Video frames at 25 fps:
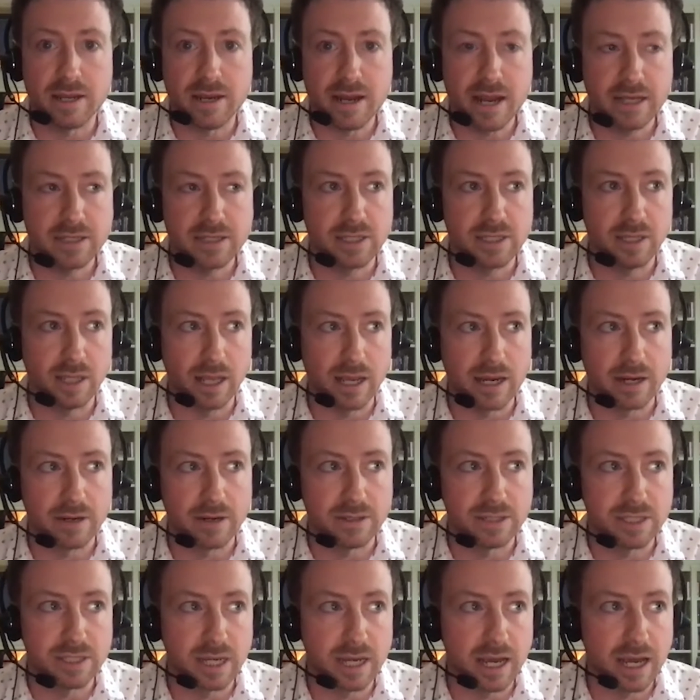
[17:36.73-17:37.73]
next layer
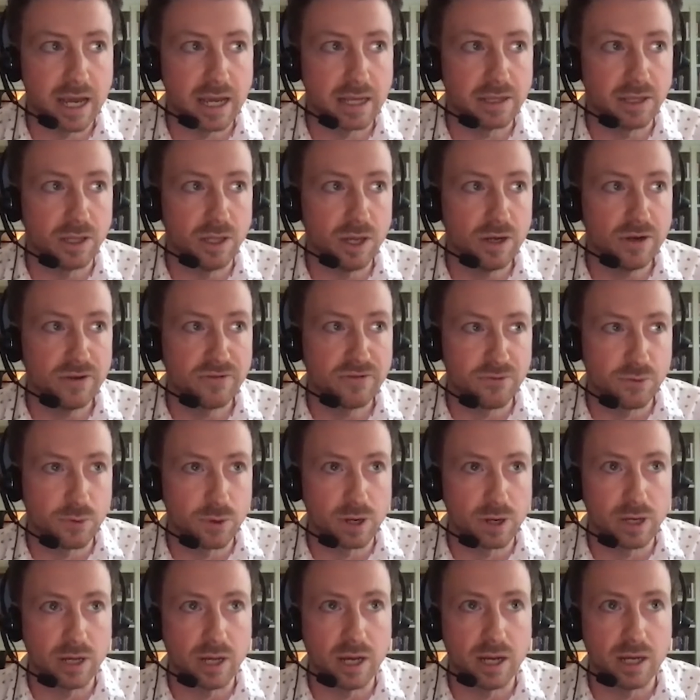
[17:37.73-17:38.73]
is I look
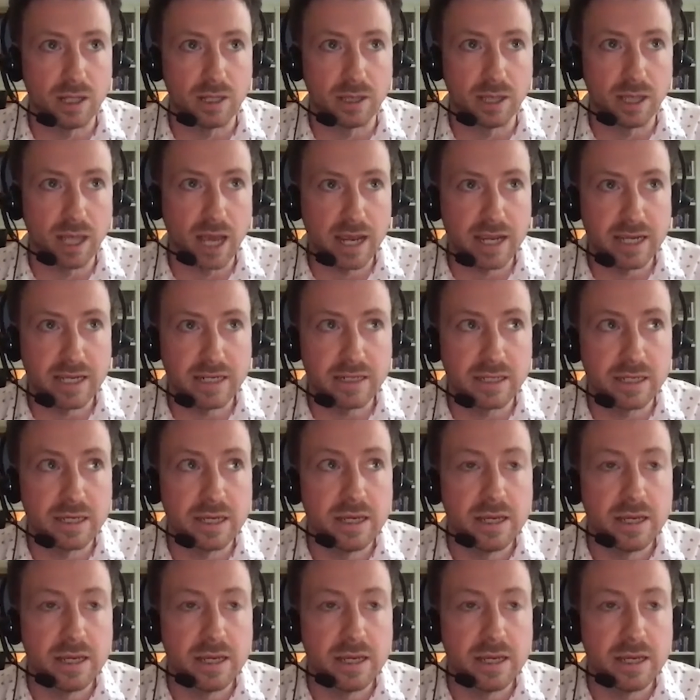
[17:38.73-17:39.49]
for a light